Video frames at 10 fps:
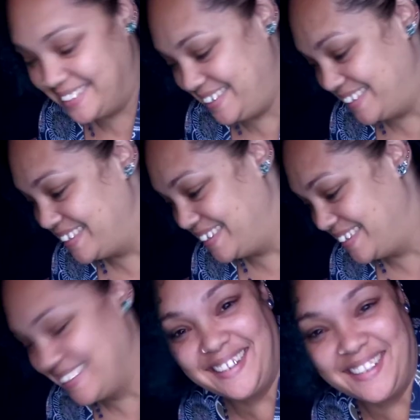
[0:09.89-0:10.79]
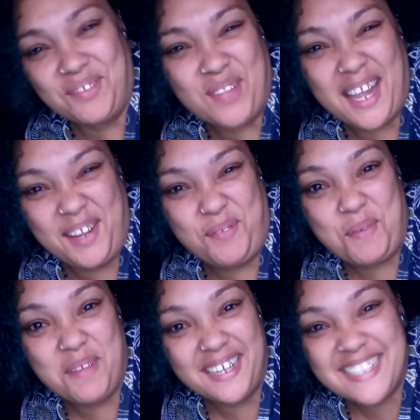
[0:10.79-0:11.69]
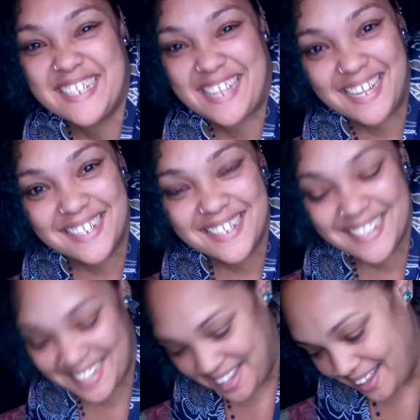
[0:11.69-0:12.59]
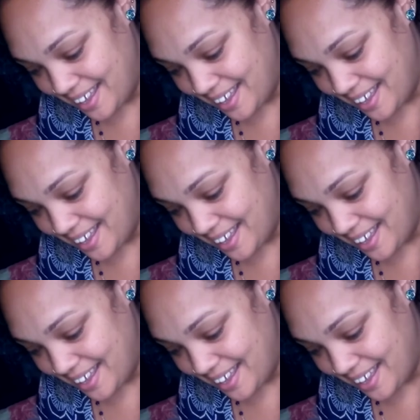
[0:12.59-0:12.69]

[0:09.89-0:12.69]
If that even makes sense.